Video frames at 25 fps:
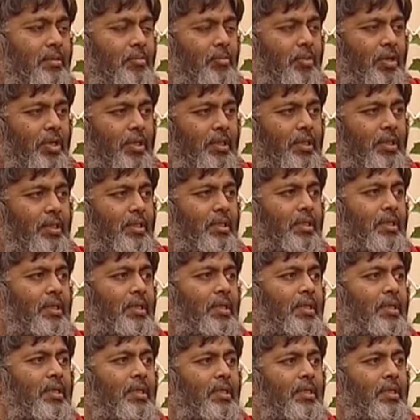the body
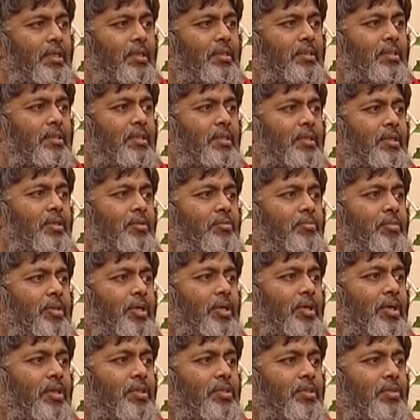is
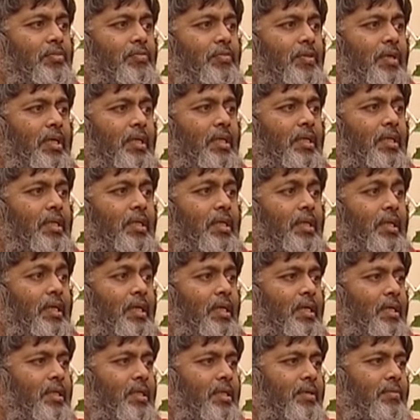because of our
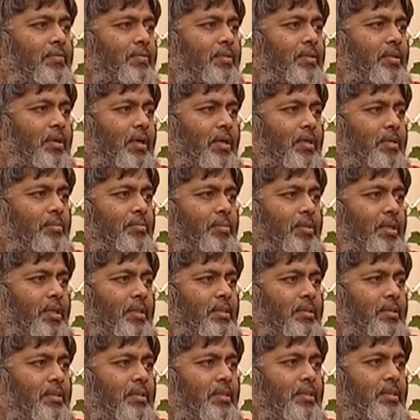negative thought
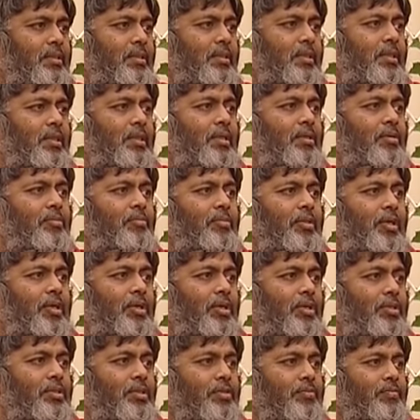process
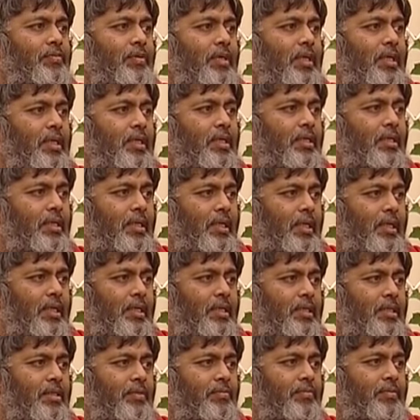because of our
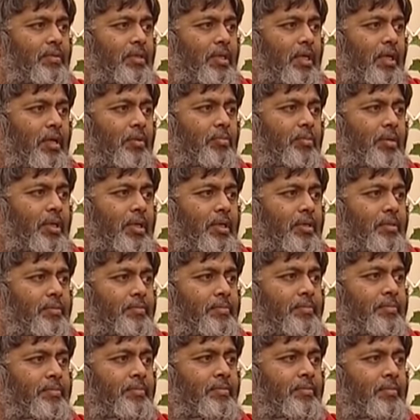negative karma.
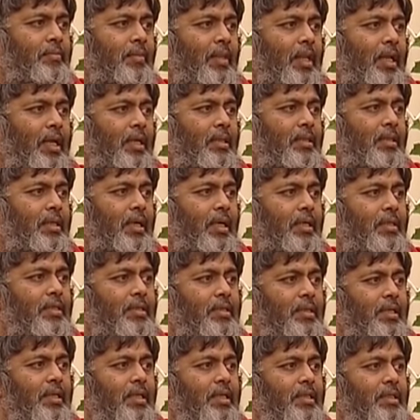And
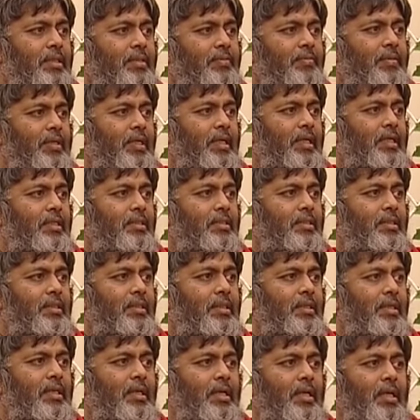that negative
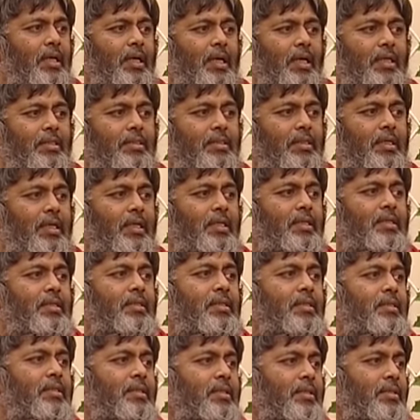energy has
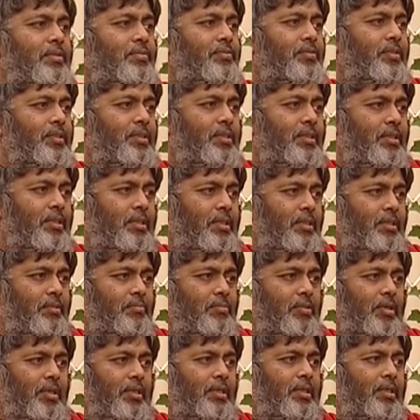entered in the physical
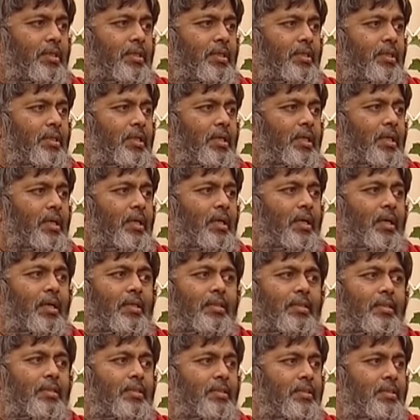body
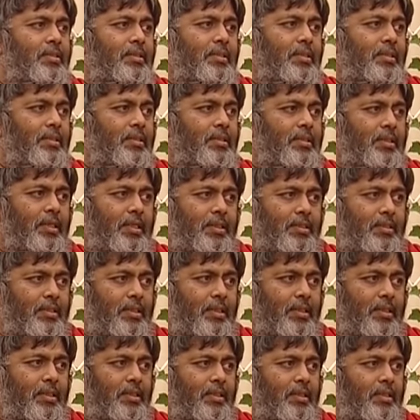and the disease has
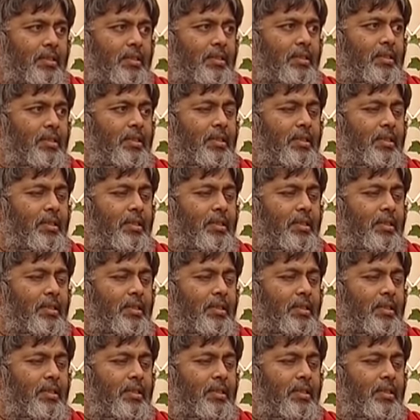occurred.